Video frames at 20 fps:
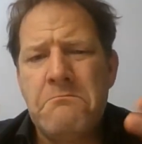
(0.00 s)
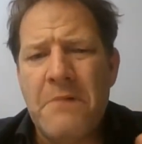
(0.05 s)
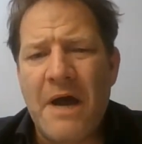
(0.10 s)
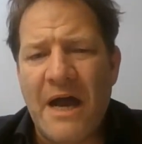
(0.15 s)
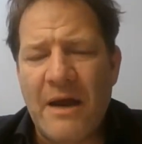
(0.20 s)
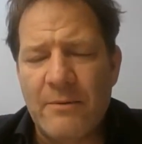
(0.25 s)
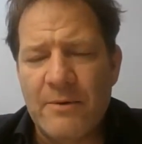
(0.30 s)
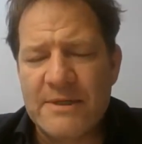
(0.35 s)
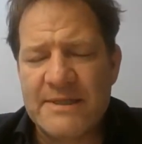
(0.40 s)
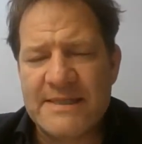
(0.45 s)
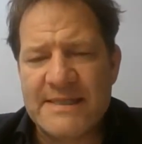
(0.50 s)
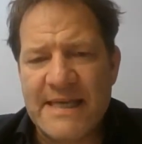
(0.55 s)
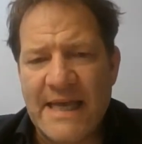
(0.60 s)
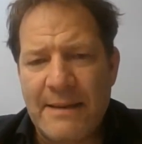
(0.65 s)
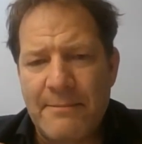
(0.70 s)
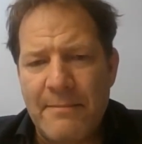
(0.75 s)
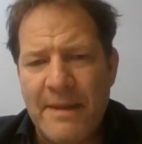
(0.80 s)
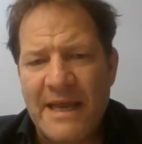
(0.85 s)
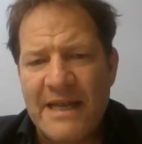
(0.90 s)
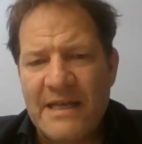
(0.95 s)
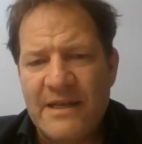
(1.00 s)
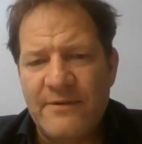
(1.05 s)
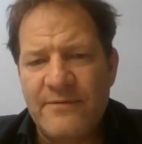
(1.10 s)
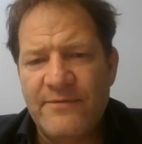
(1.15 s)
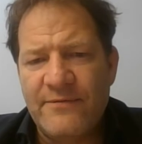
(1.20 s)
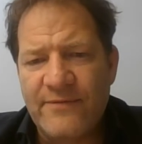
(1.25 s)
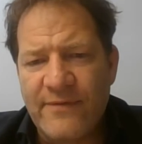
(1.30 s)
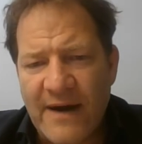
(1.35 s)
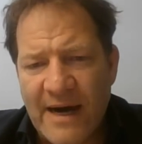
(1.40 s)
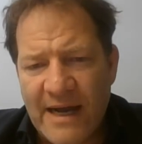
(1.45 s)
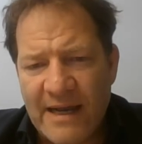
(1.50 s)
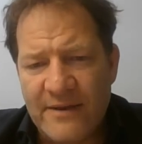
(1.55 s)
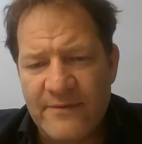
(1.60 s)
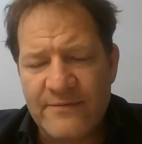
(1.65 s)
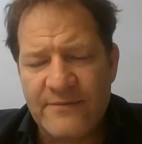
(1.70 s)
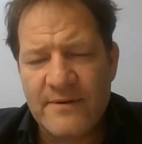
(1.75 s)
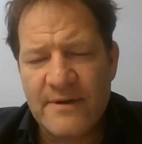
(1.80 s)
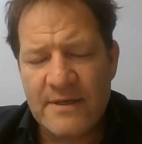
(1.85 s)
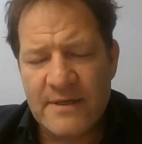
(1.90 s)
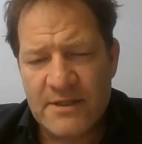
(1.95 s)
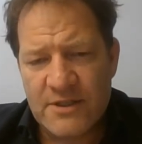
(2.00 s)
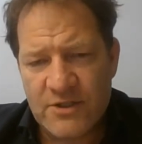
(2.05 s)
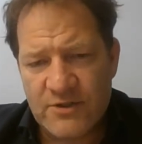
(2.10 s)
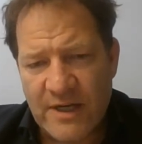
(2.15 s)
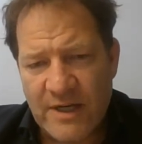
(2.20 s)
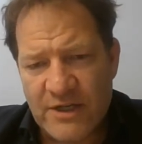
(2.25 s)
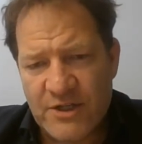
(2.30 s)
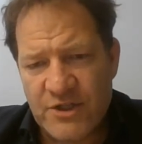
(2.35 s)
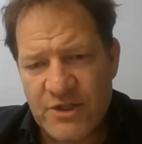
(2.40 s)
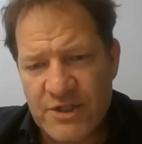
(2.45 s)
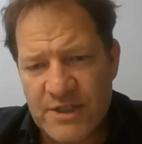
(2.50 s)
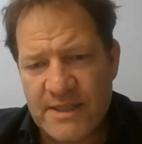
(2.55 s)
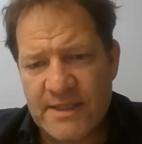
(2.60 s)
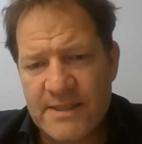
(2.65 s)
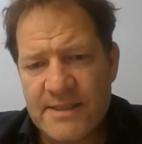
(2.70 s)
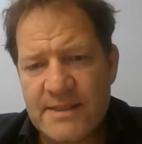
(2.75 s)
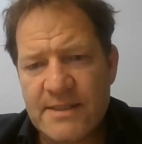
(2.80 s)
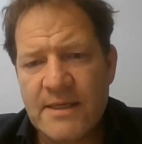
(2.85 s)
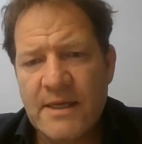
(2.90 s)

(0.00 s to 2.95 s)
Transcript: I would say mainly 5 strategies.